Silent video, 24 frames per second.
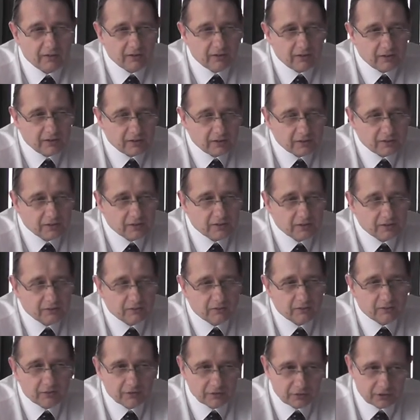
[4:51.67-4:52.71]
it's
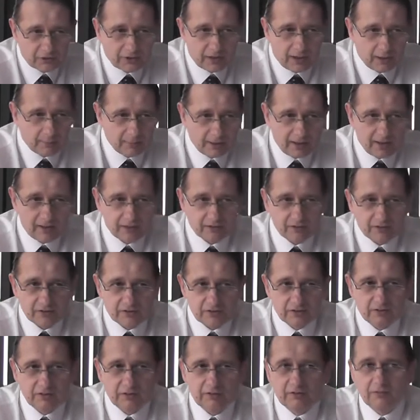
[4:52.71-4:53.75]
those
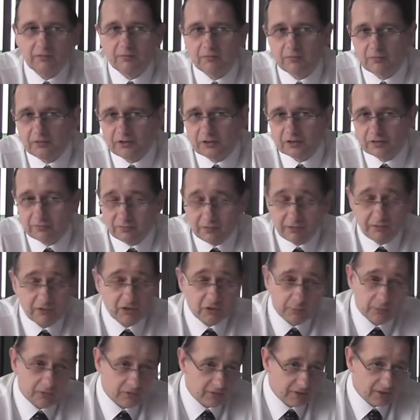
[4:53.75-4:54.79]
turbines, which are very
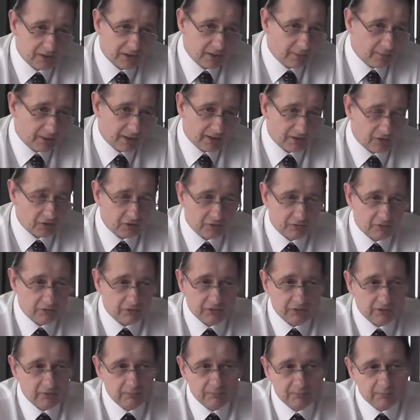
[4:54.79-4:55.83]
small turbines, they're
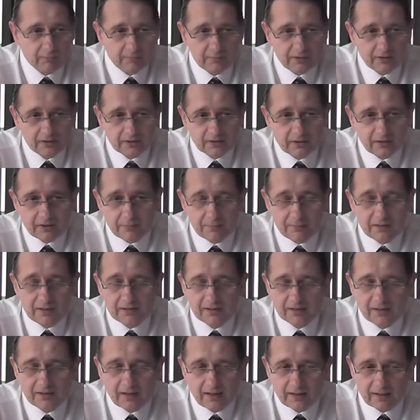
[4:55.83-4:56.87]
only basically a
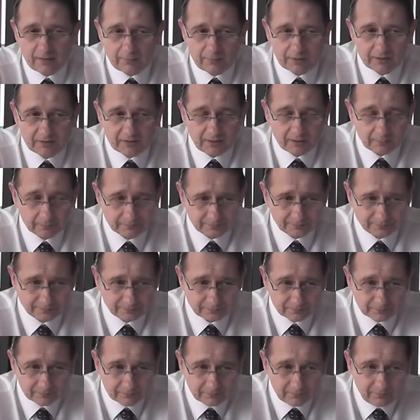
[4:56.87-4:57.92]
metre diameter,
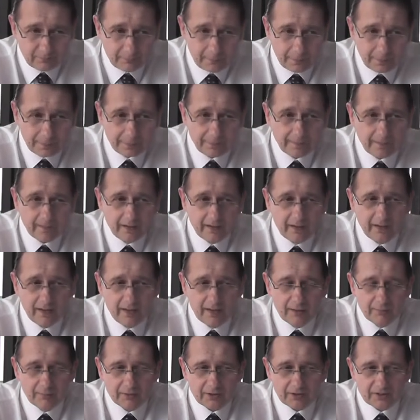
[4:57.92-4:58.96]

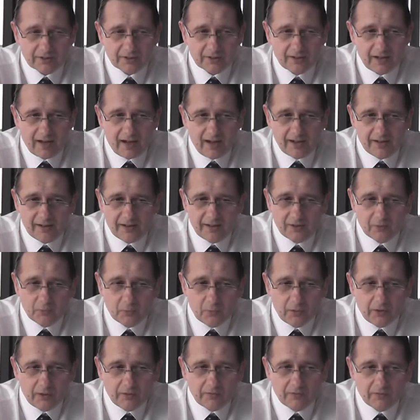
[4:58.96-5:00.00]
but it's tied in
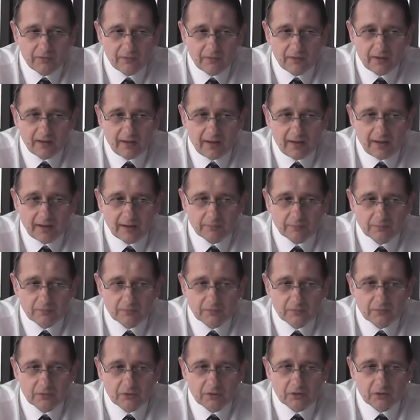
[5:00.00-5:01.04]
with
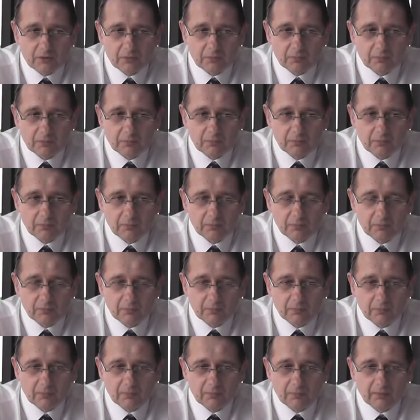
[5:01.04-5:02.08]

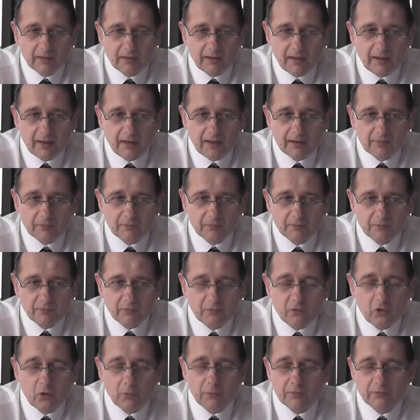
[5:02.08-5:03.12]
some
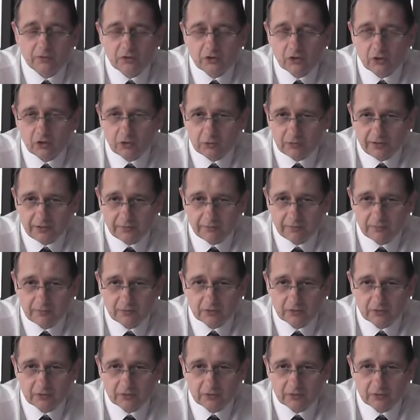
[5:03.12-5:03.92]
form of storing